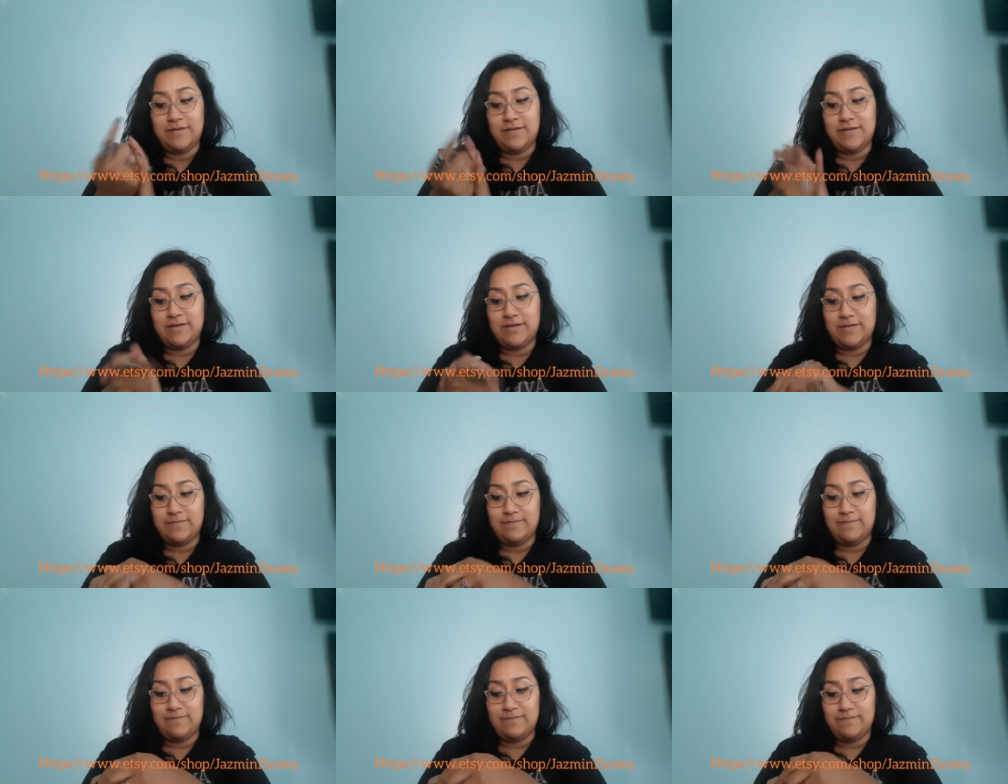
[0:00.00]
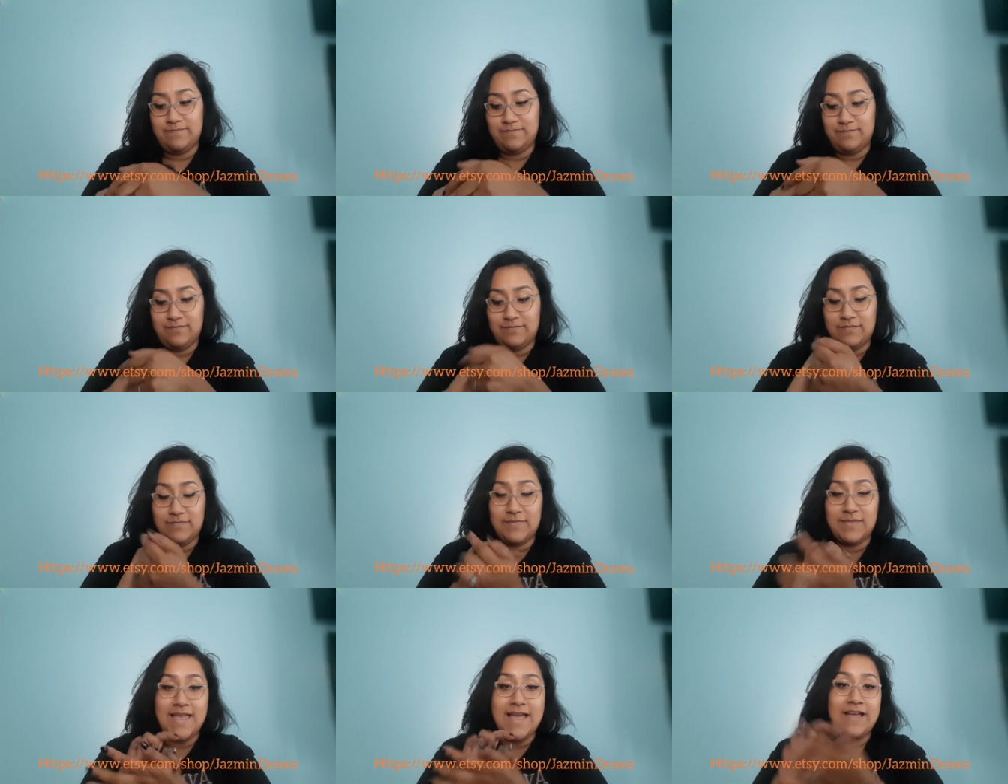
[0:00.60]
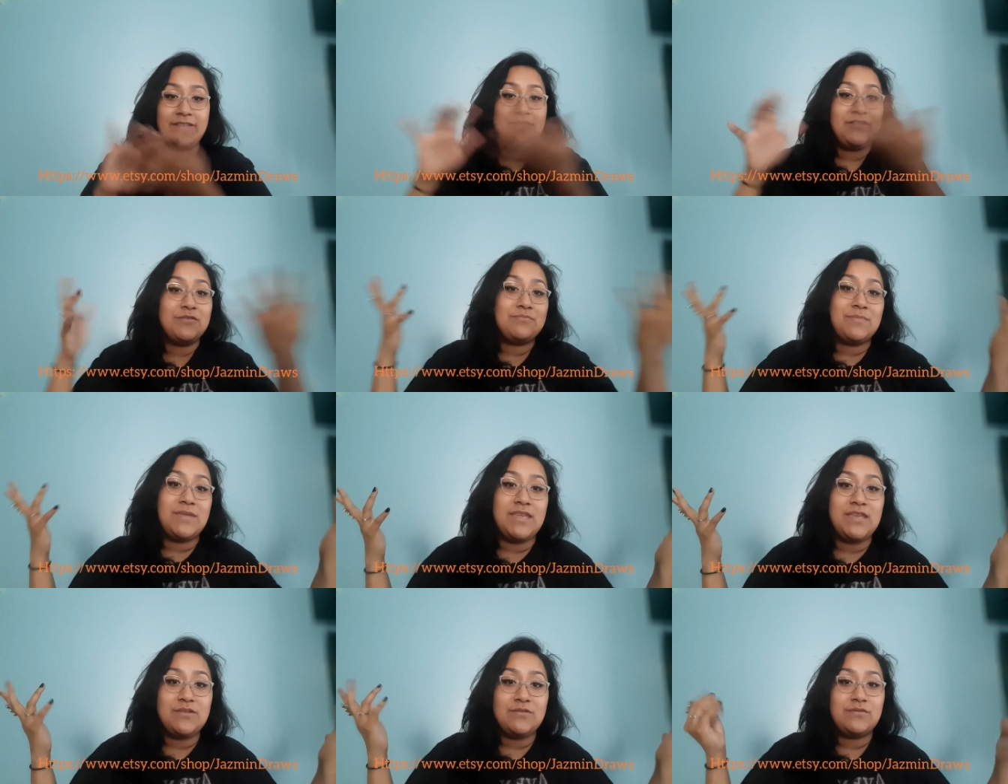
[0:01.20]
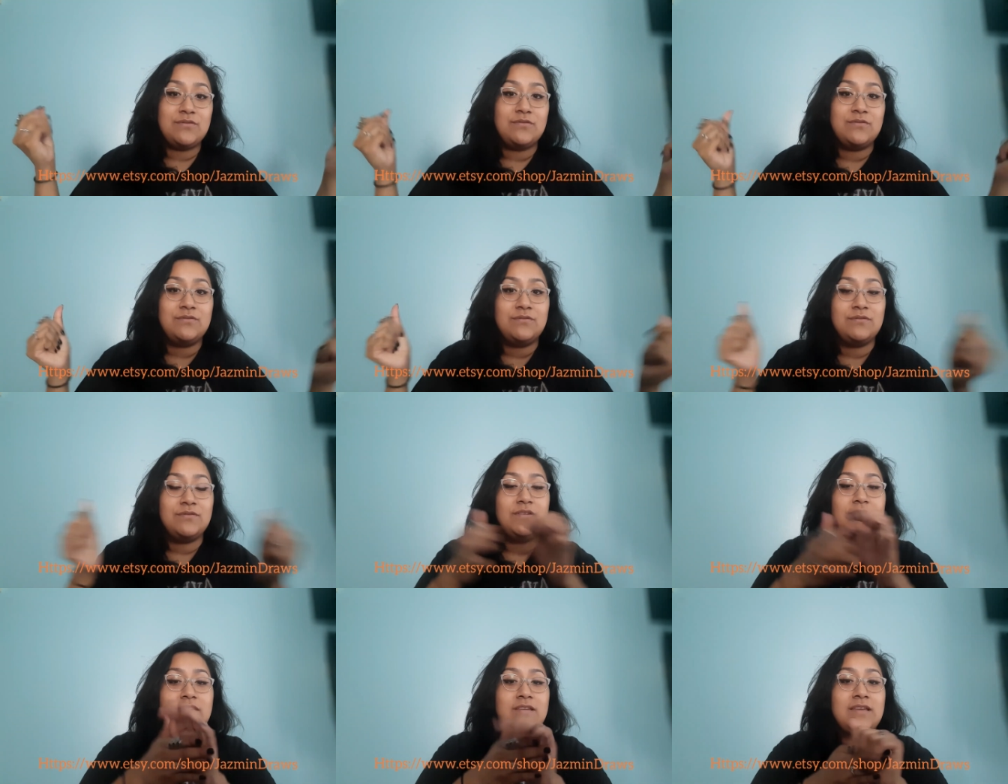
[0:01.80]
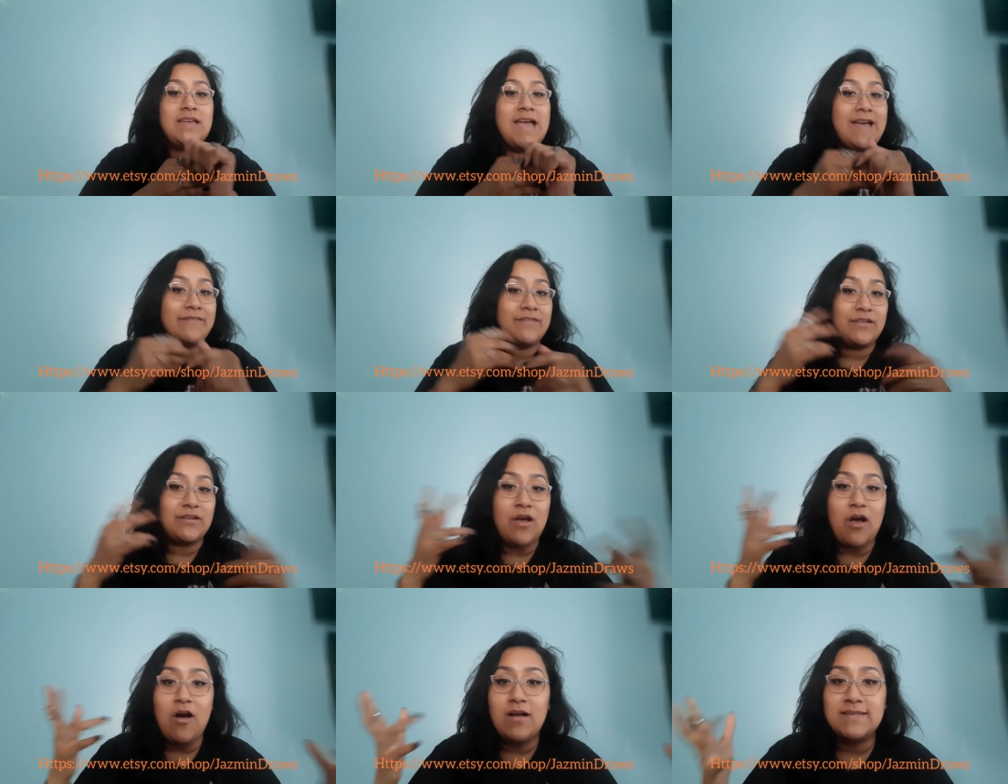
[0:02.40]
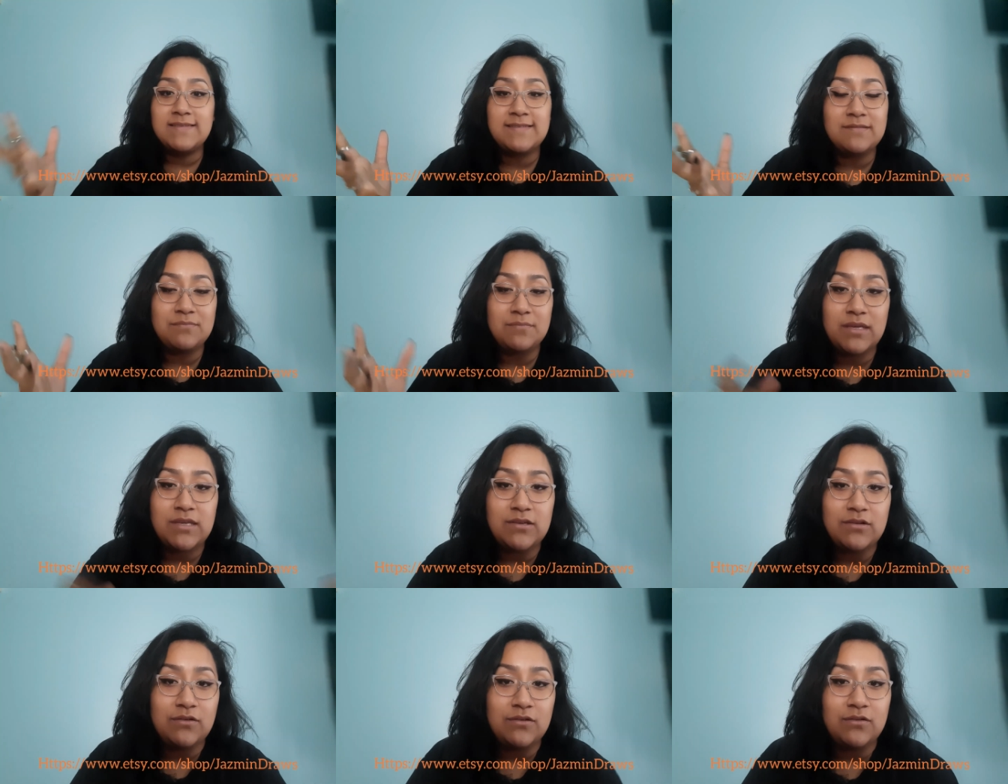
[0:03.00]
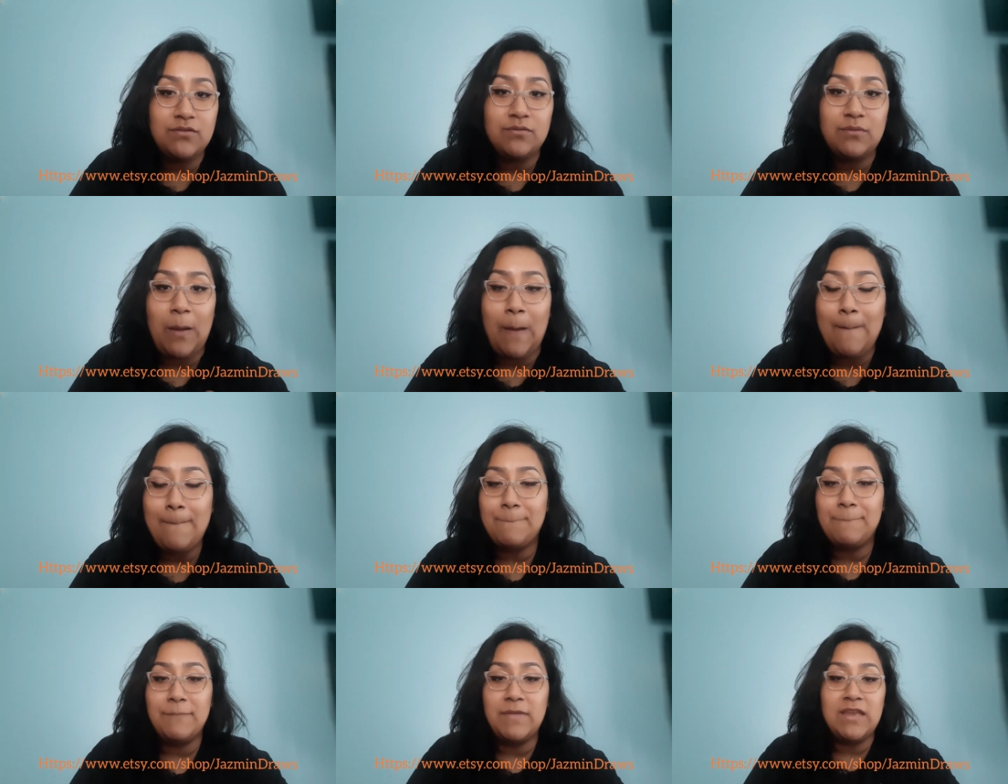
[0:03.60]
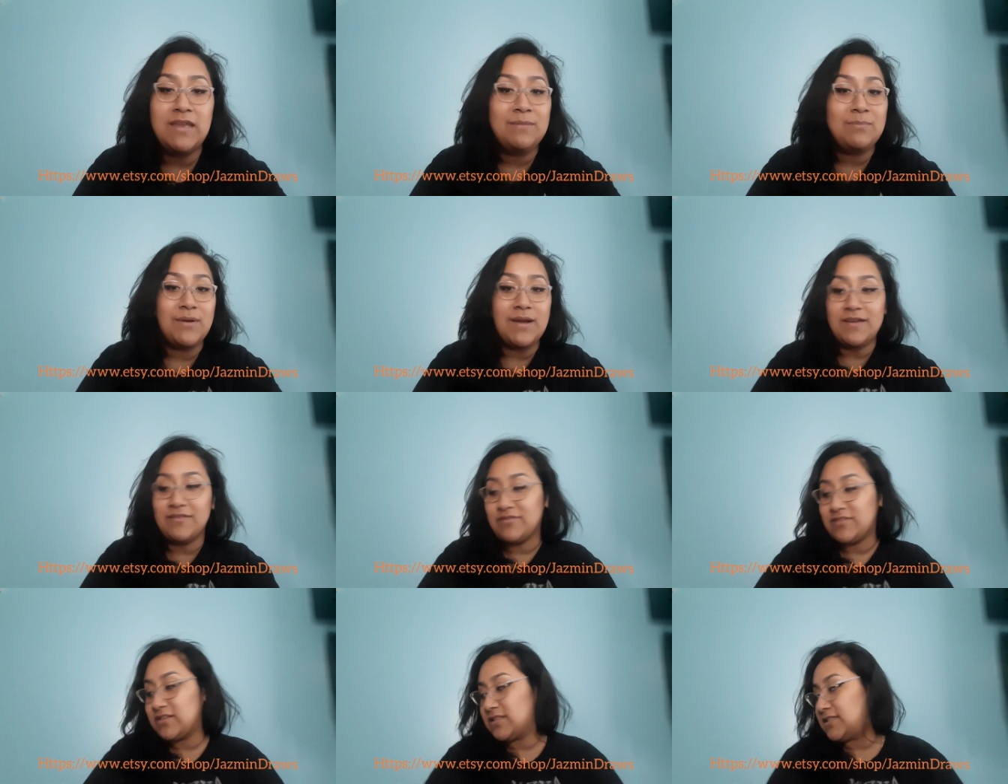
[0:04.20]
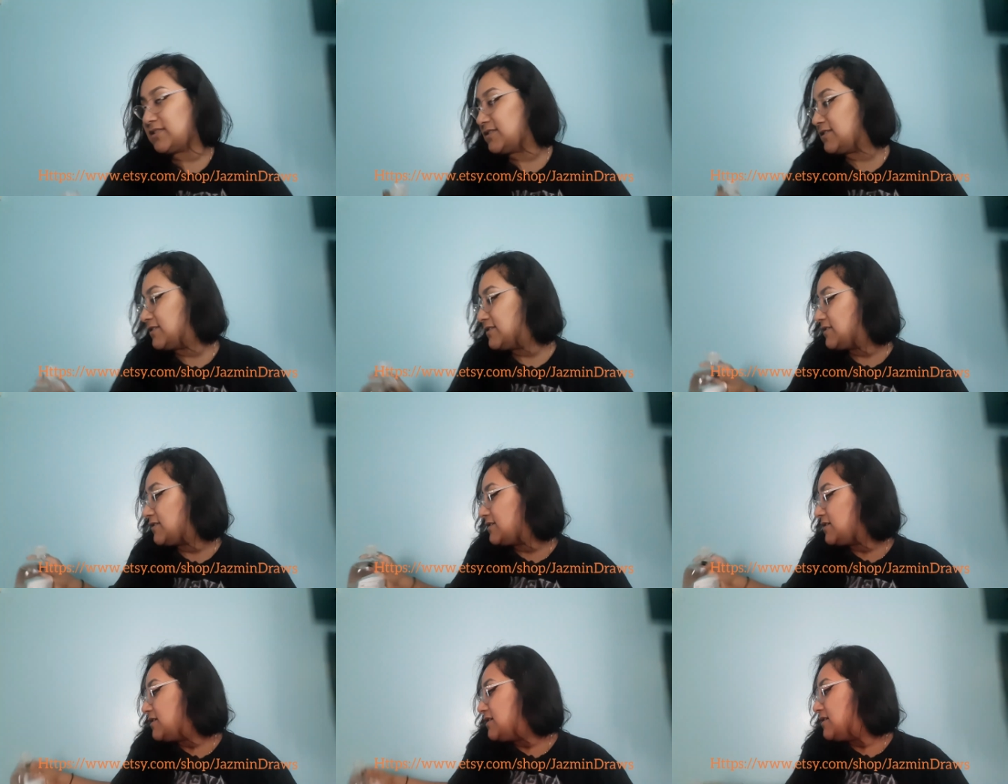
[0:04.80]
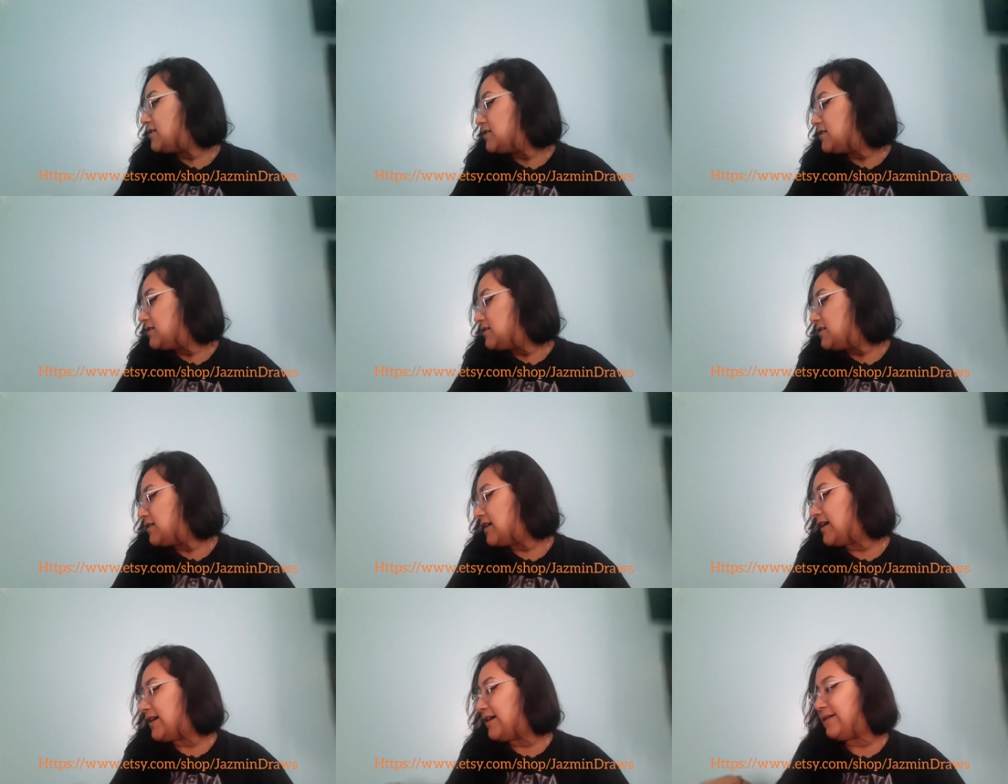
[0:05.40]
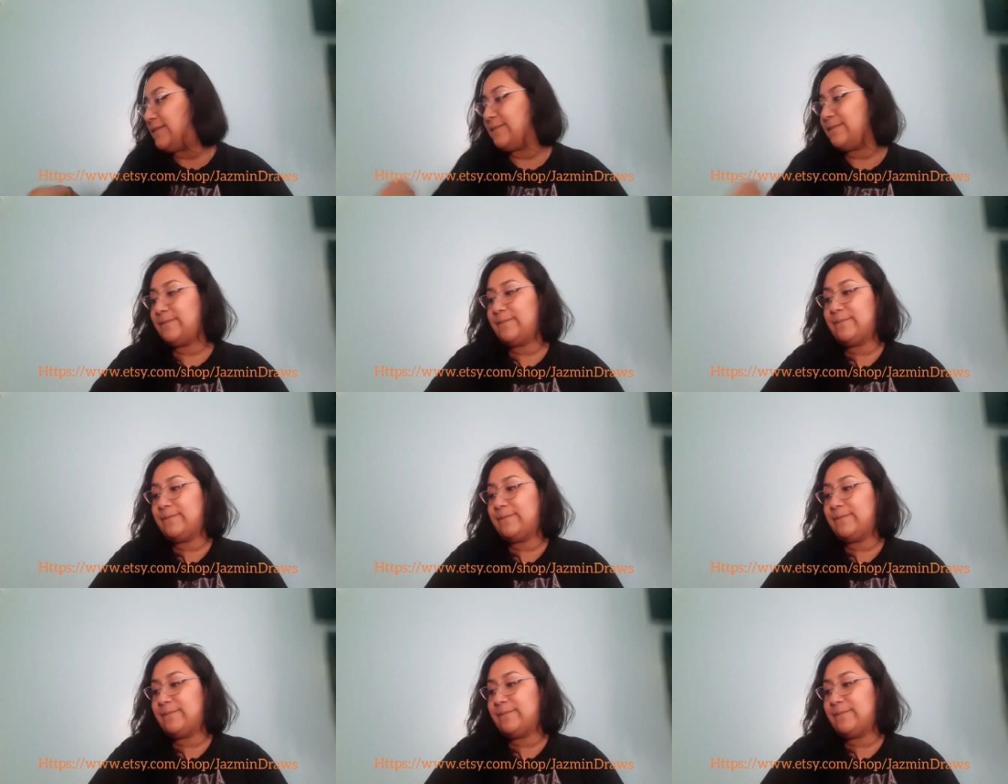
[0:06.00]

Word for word: Um, have your meal. Have an awesome meal. Eat breakfast. Um,